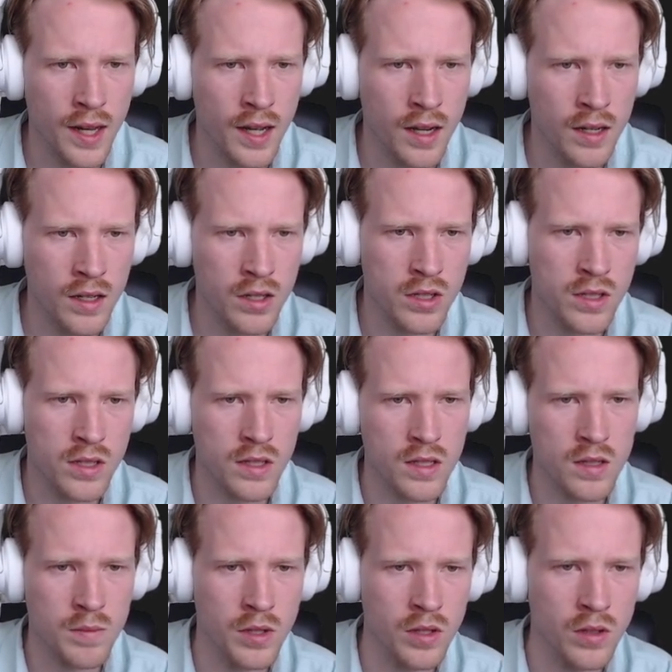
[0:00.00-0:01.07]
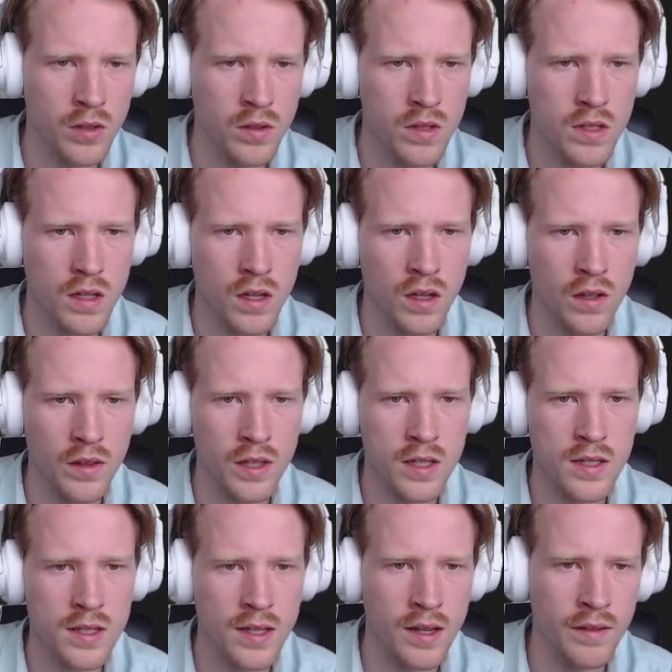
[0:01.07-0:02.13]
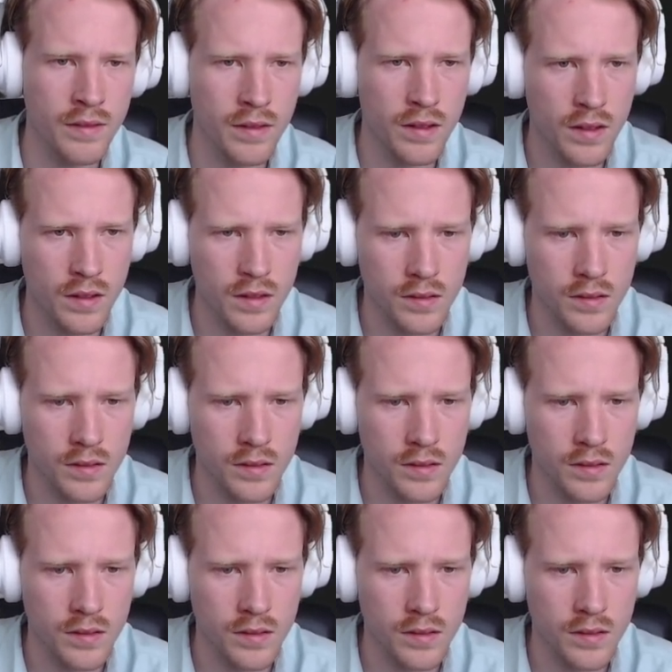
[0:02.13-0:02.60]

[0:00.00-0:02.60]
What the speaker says: and then I'm going to just expose all this stuff.